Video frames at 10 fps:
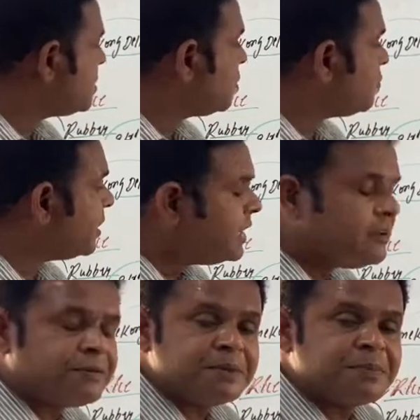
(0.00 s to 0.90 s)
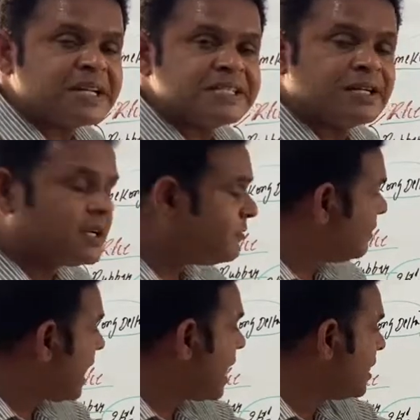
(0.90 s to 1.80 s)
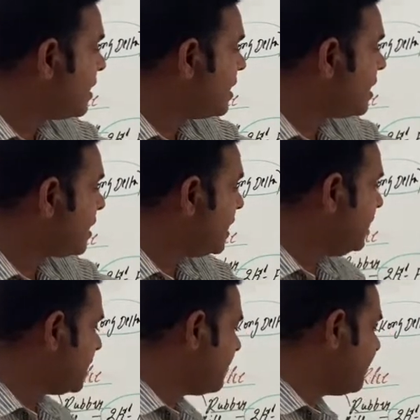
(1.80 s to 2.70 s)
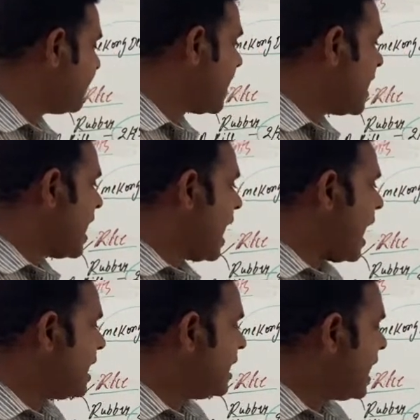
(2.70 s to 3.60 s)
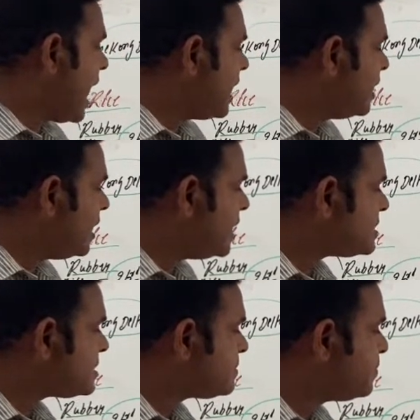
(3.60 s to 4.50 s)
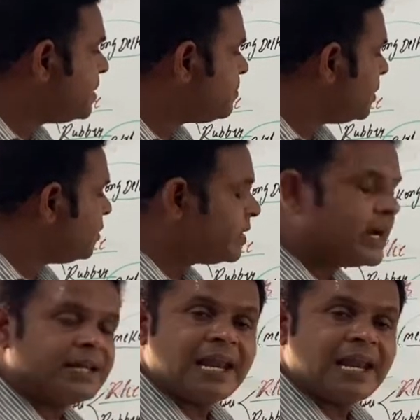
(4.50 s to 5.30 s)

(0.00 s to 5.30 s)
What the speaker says: 25% of land rent and landless people to get the